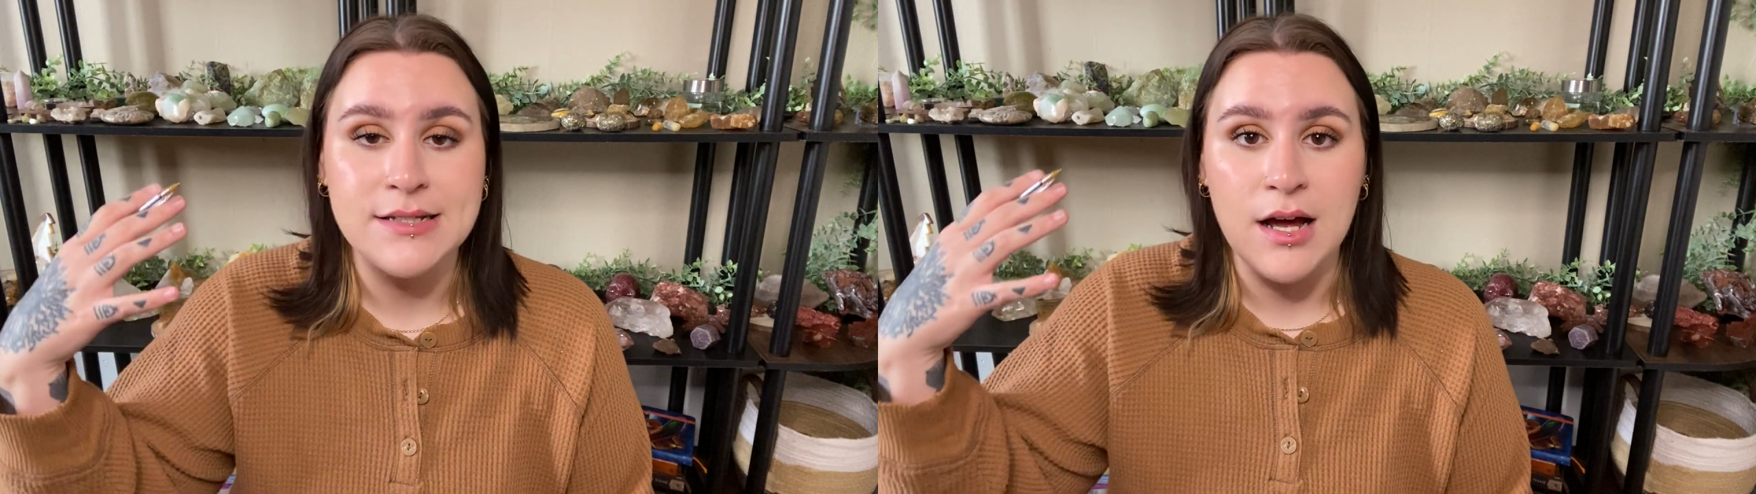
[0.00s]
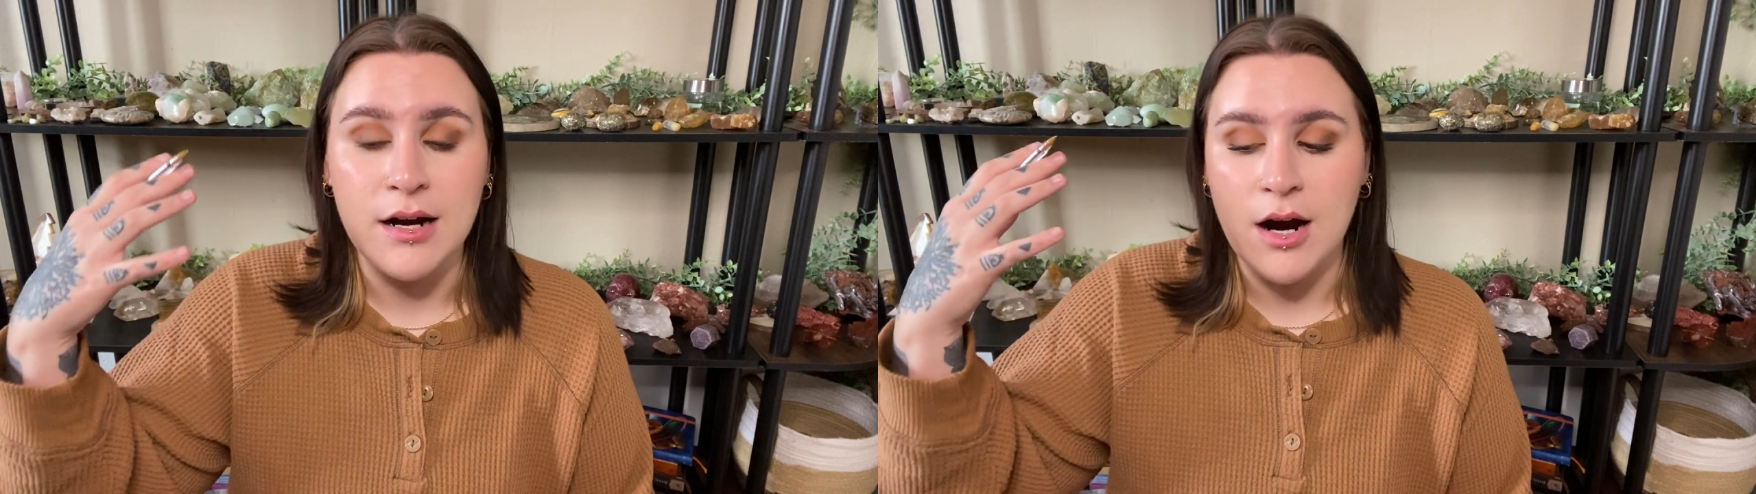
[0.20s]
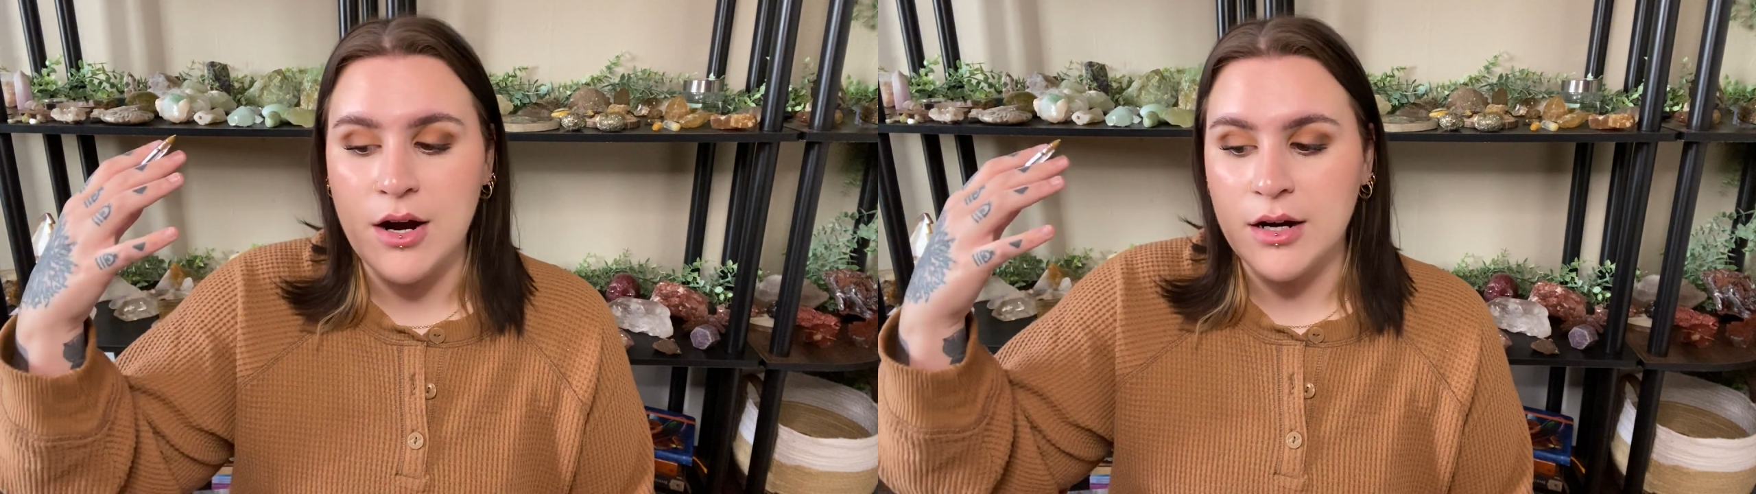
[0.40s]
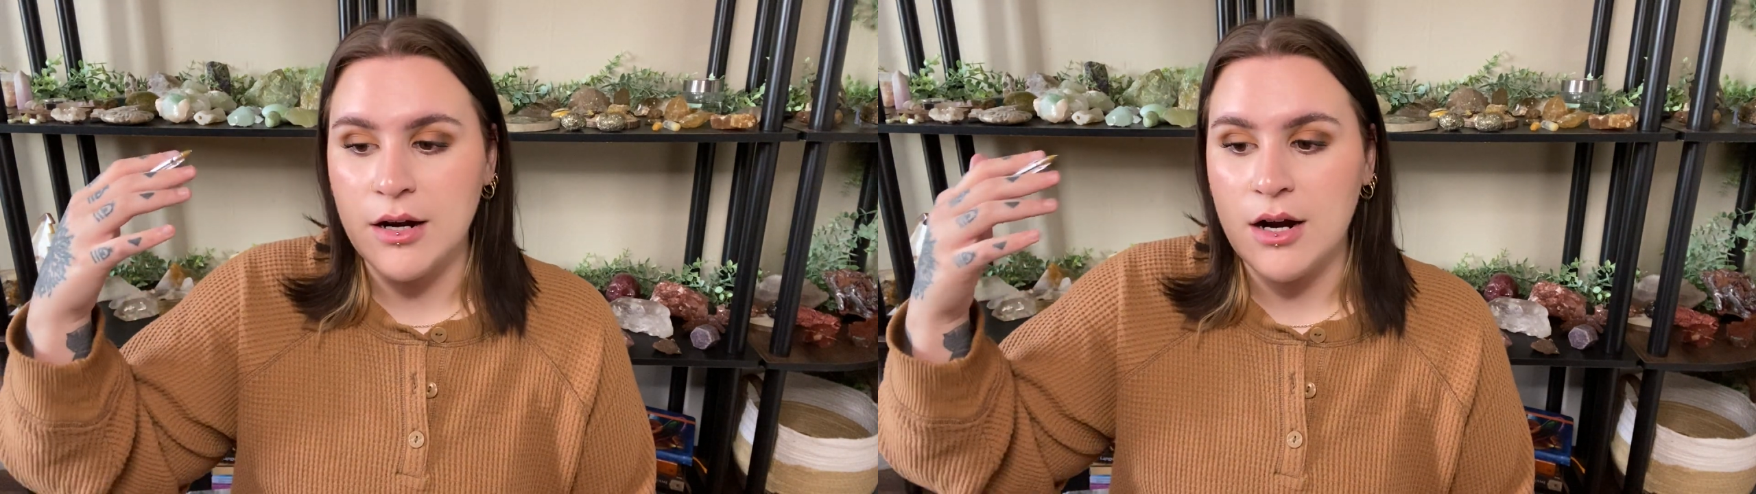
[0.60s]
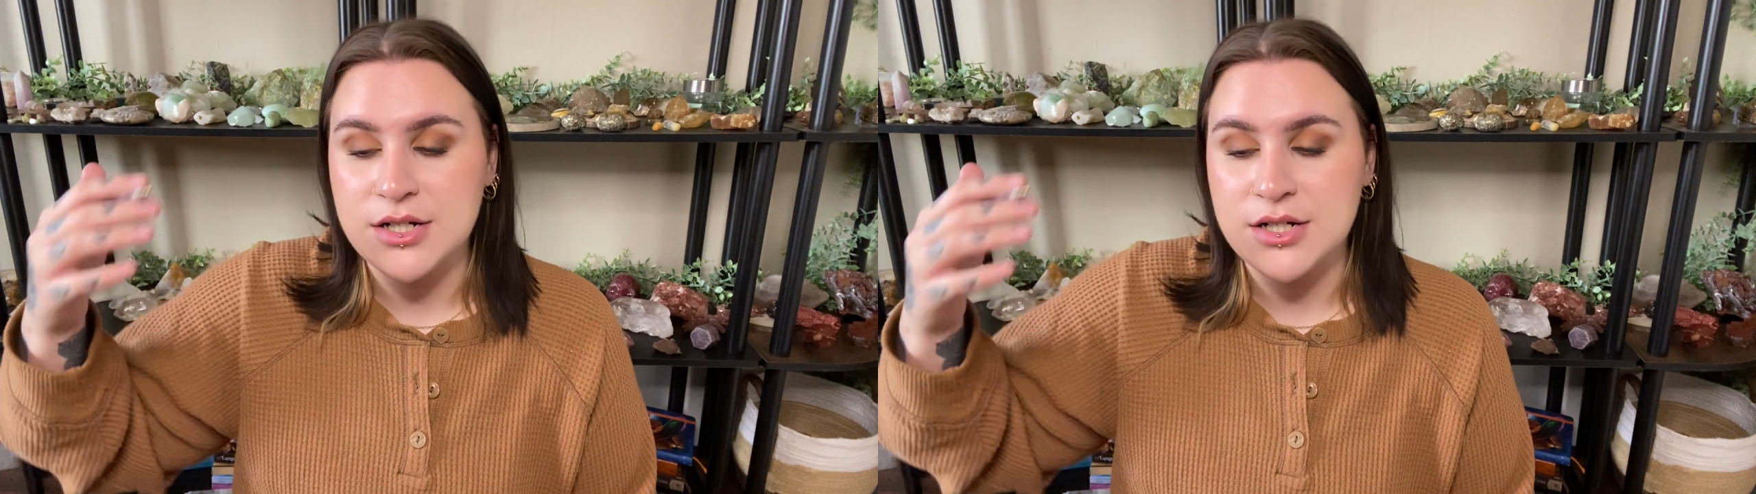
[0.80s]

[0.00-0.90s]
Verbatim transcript: our, our